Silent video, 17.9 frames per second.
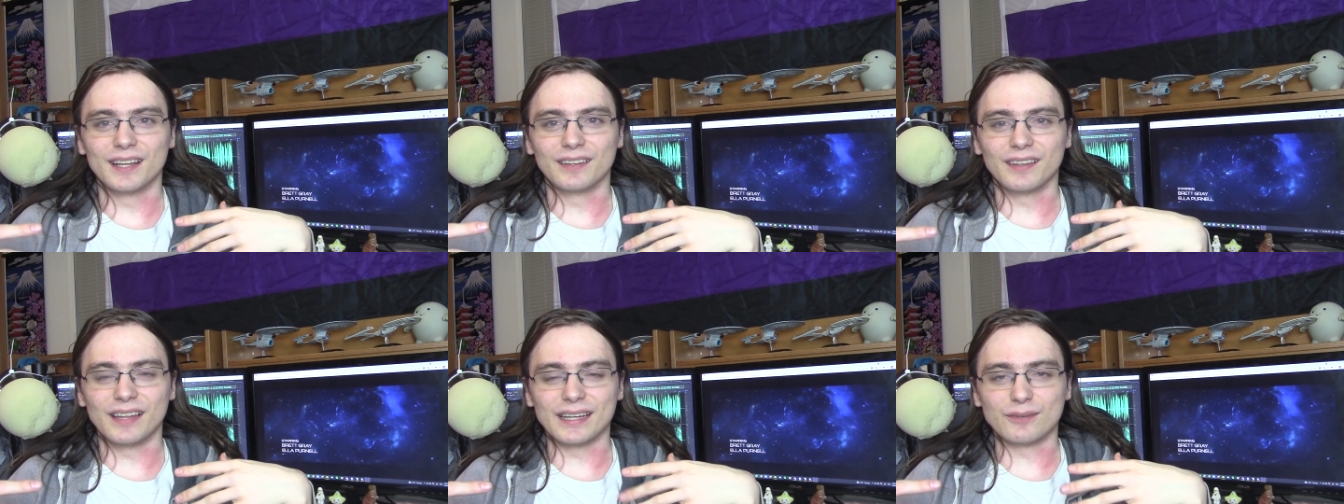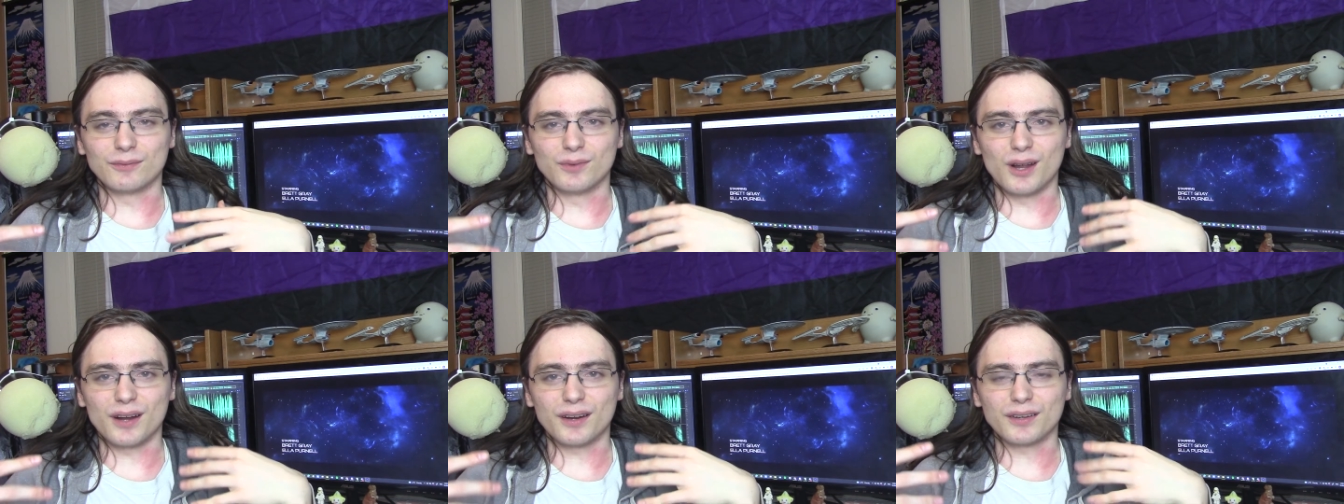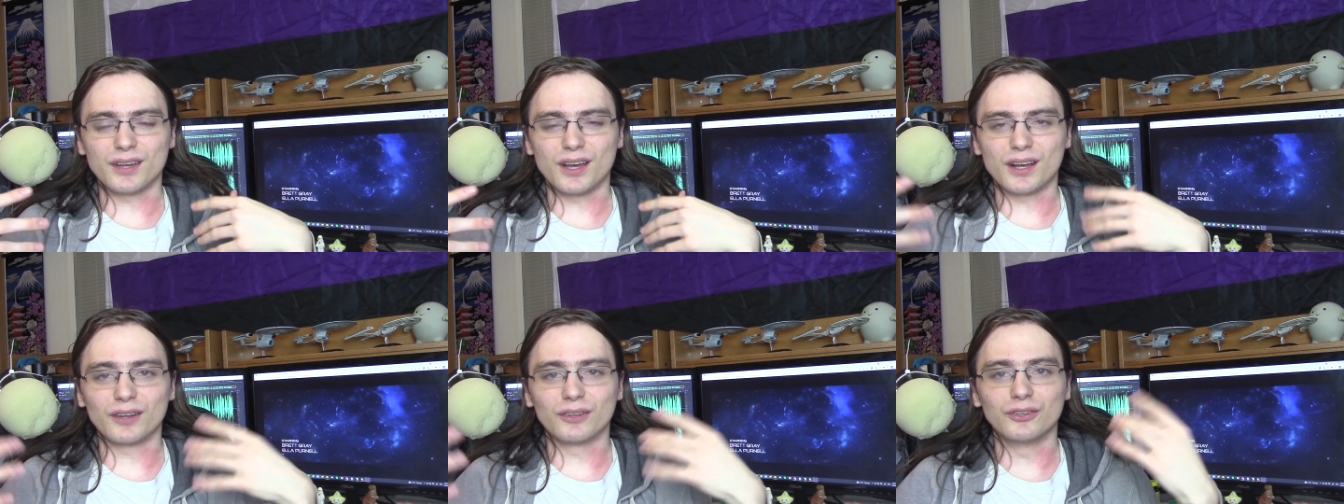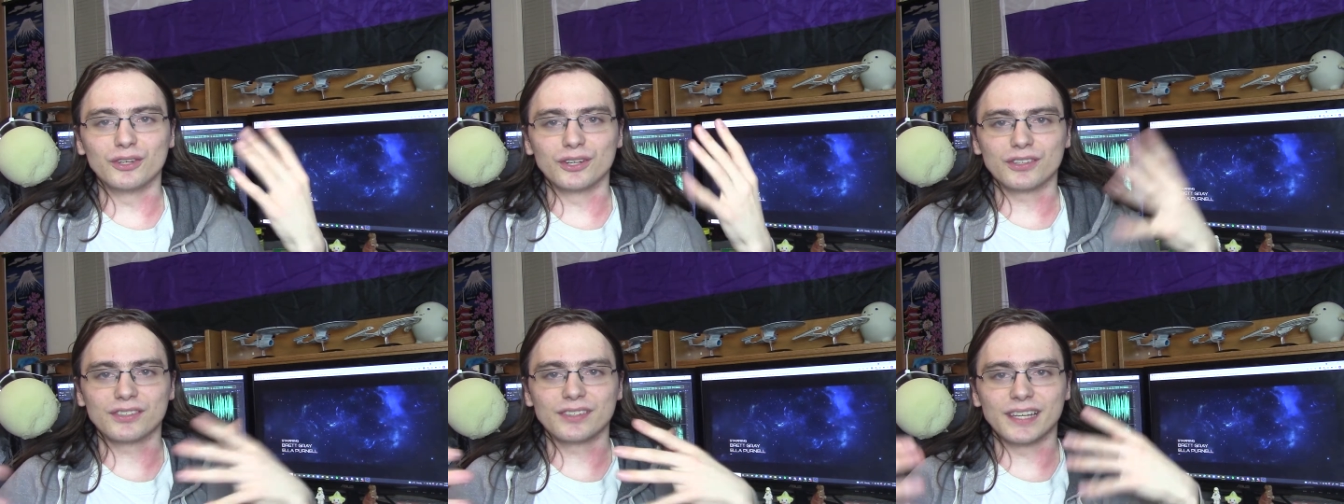Like, Rock Talk
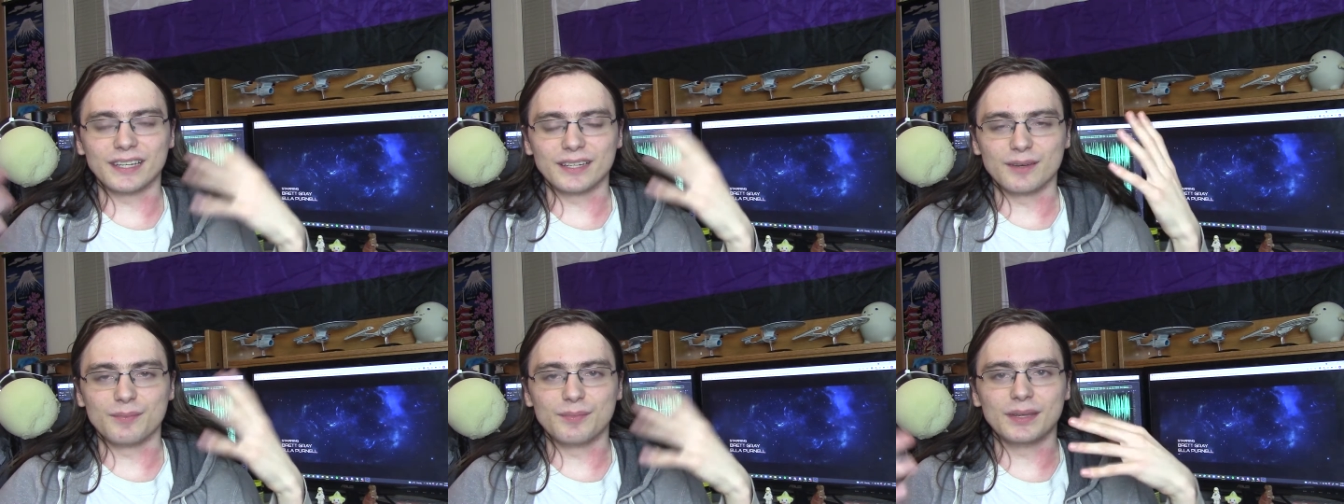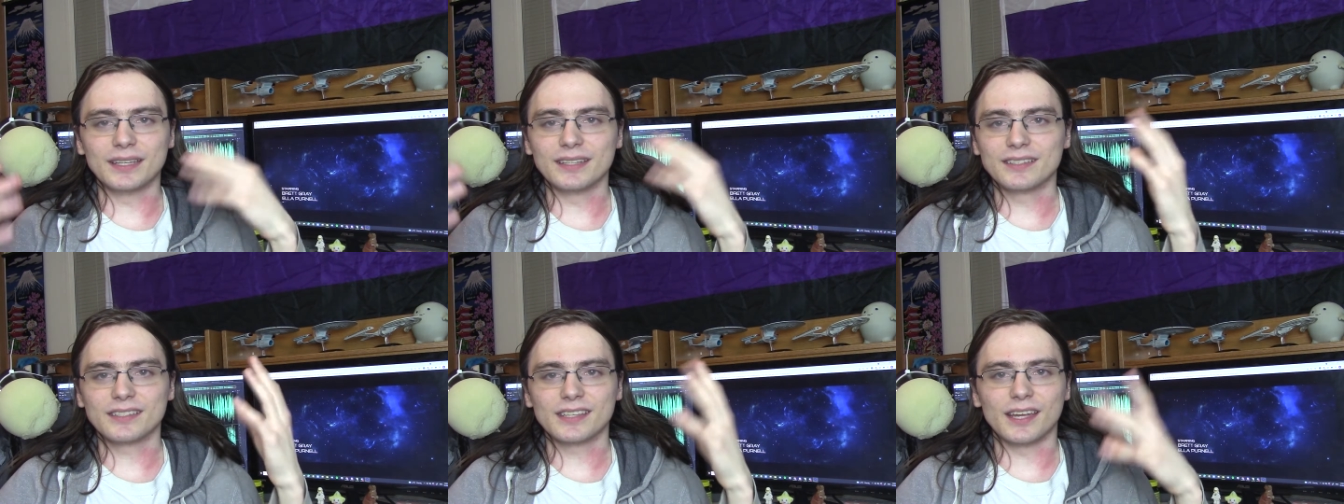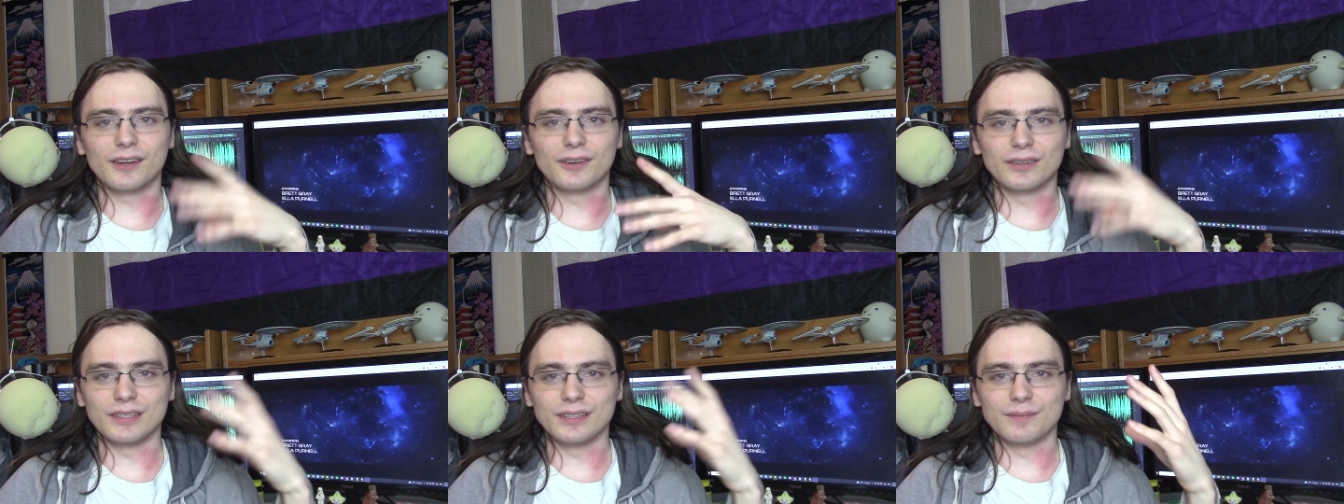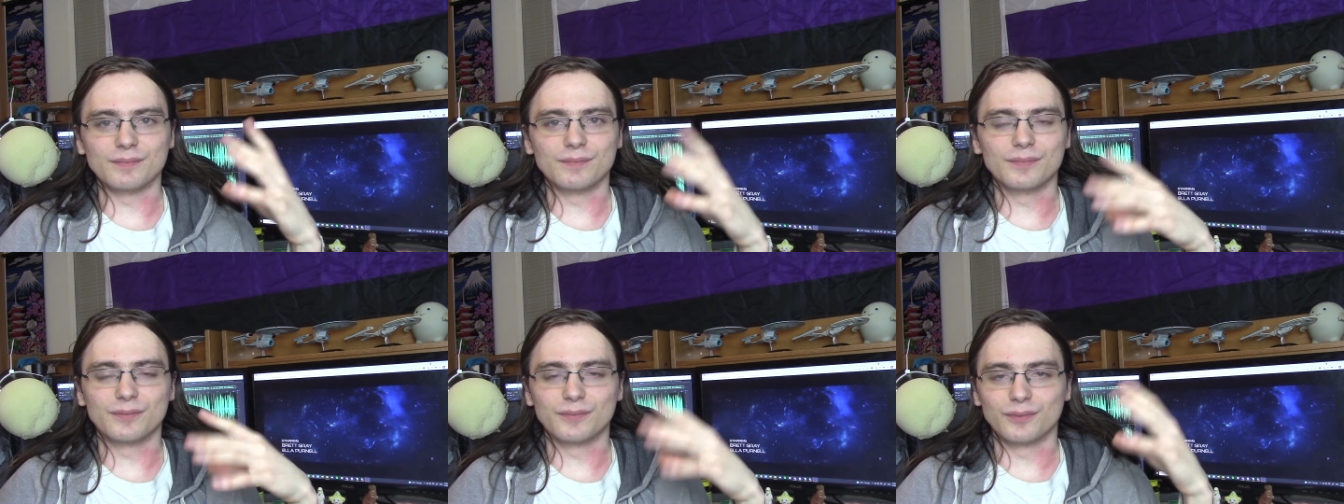looks like a big, scary
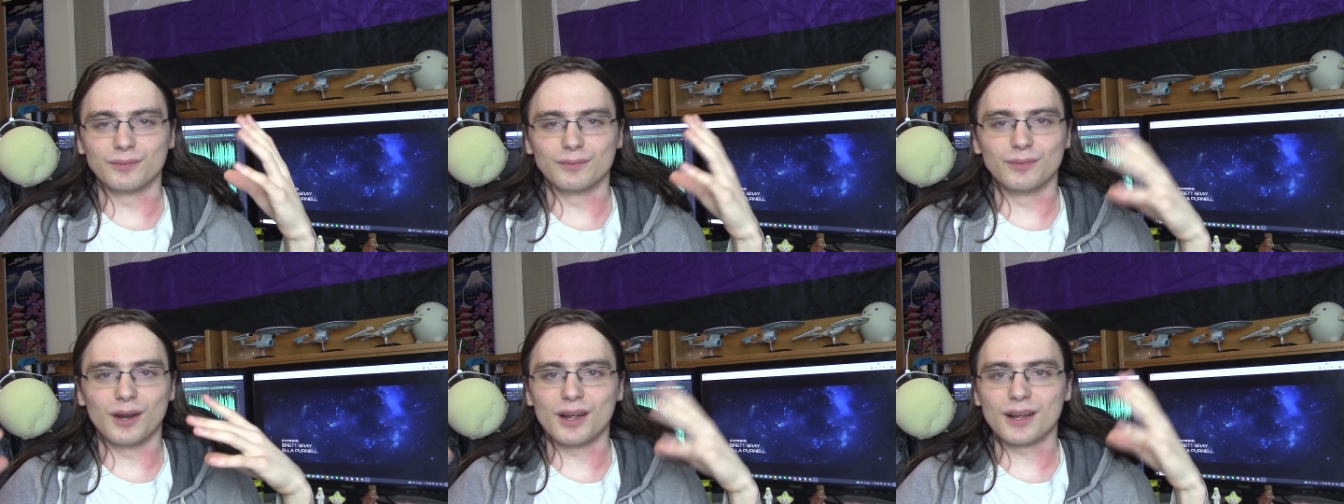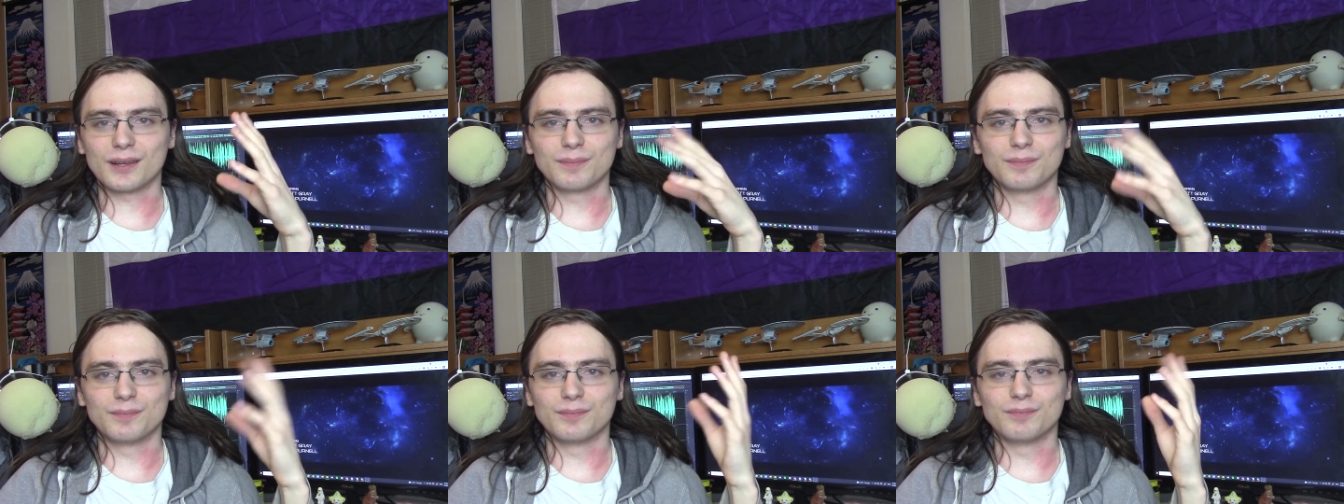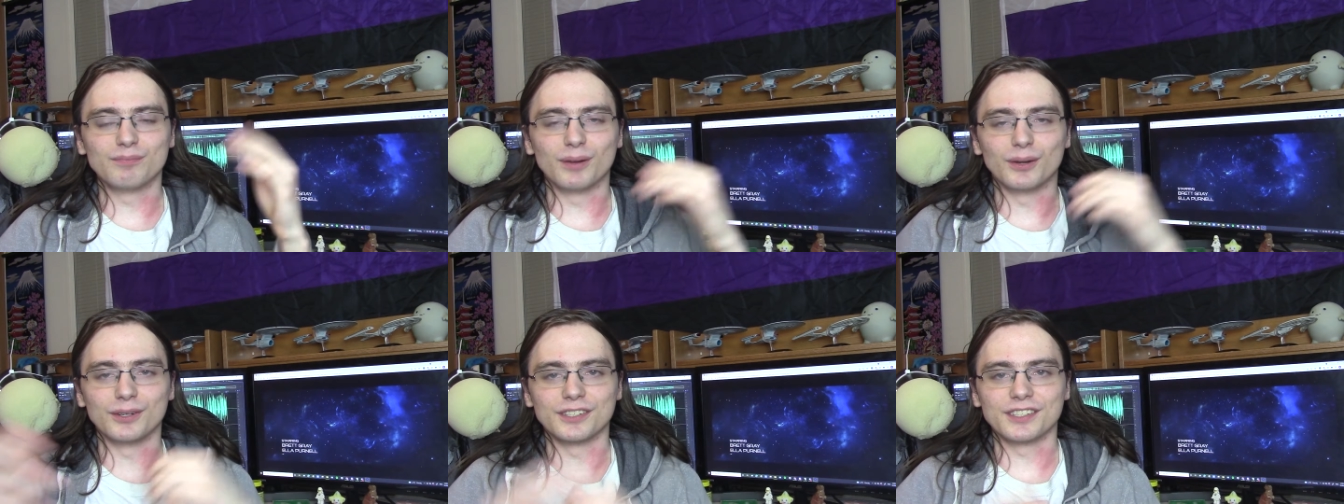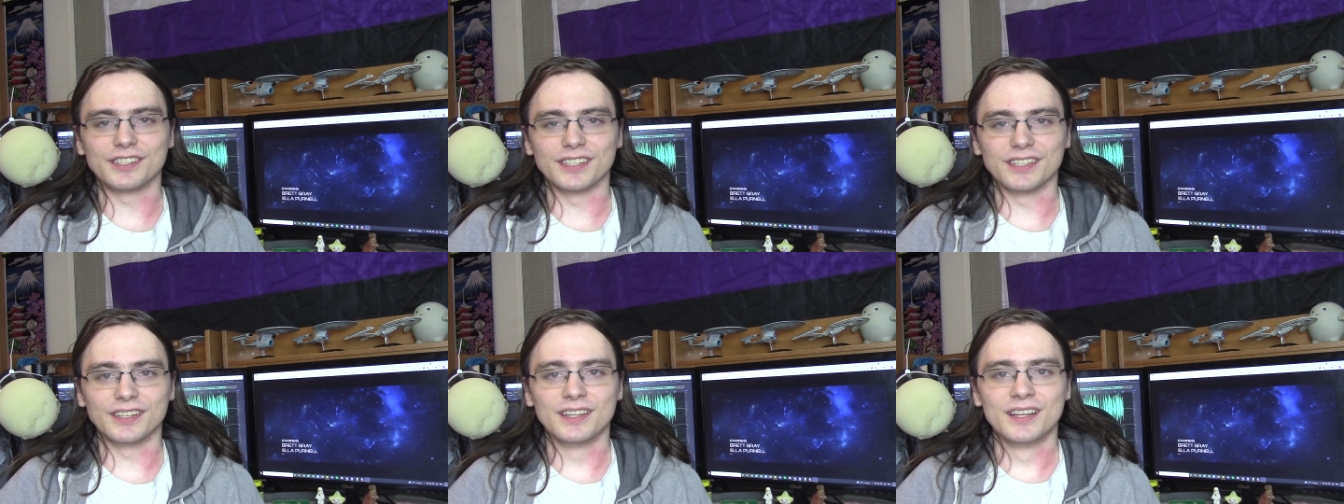rock
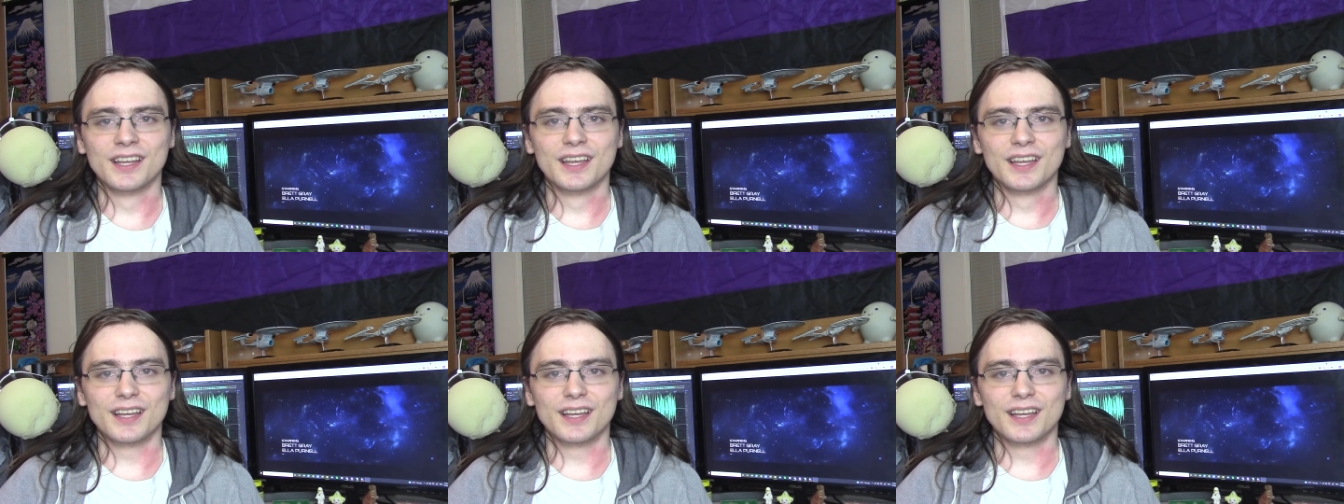person,